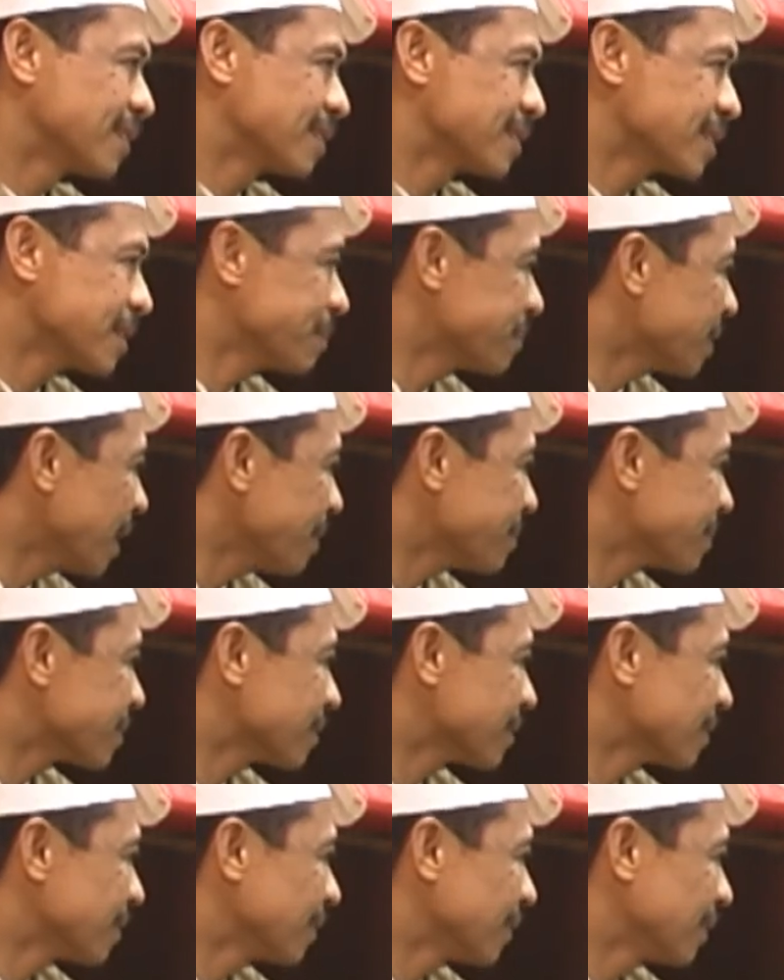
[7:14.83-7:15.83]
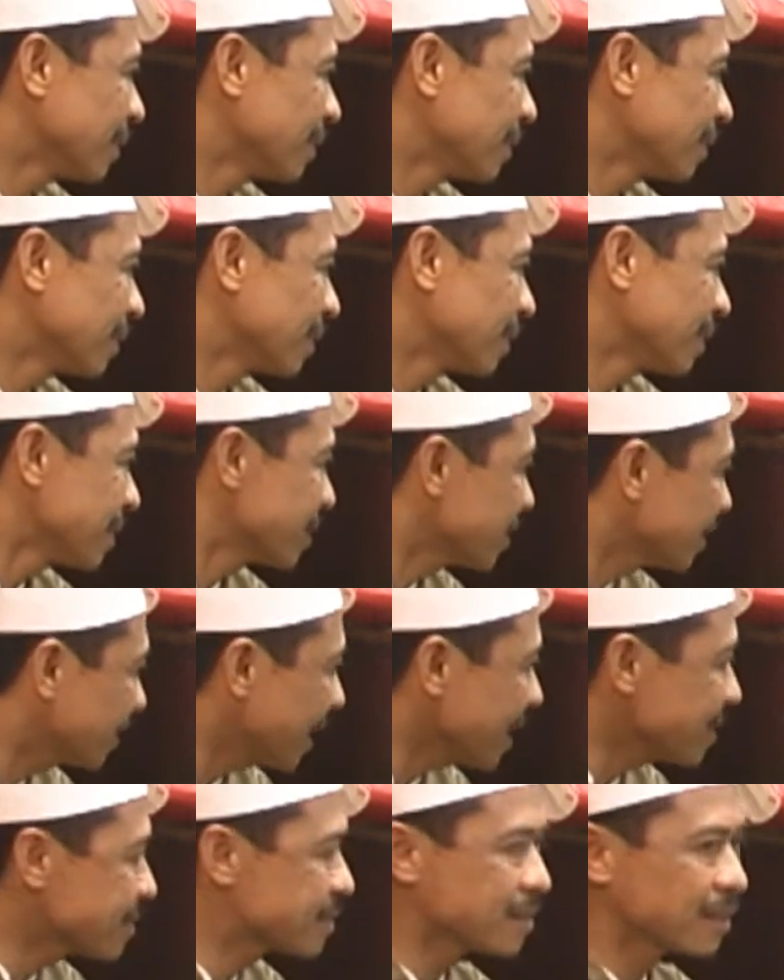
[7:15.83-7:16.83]
Sometimes. It's a
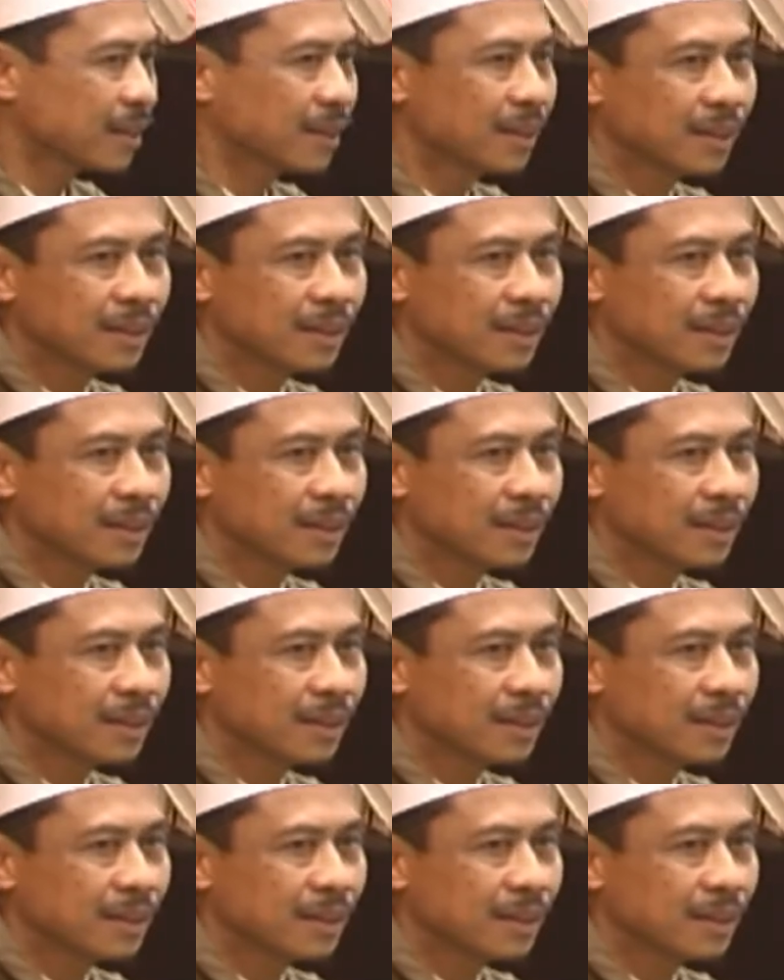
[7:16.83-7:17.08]
test.